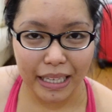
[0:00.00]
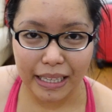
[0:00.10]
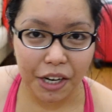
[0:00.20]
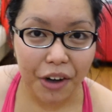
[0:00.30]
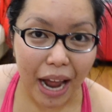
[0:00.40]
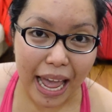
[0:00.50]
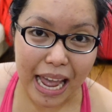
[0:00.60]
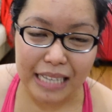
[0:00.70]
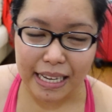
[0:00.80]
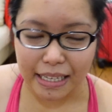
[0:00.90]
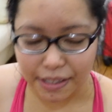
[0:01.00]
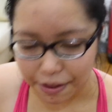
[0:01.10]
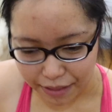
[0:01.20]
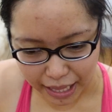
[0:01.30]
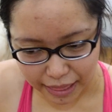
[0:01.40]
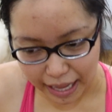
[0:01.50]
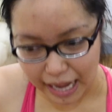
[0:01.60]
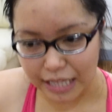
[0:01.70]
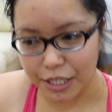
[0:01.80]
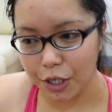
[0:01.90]
eating rice and stuff like
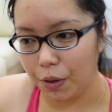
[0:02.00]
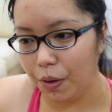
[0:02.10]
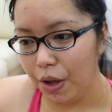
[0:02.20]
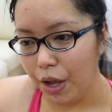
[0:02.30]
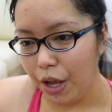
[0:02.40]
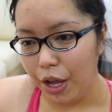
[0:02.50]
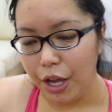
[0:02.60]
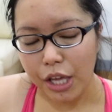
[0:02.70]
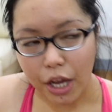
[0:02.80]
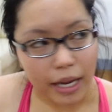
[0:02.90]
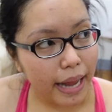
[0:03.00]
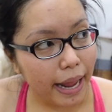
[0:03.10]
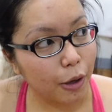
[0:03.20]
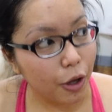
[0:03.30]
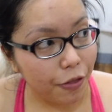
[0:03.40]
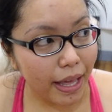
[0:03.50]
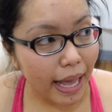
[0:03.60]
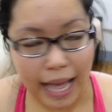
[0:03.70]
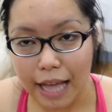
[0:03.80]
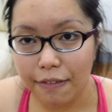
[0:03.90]
that. So yun, and good thing I
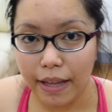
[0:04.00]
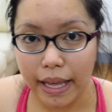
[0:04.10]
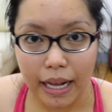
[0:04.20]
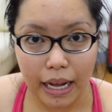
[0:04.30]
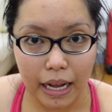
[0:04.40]
have like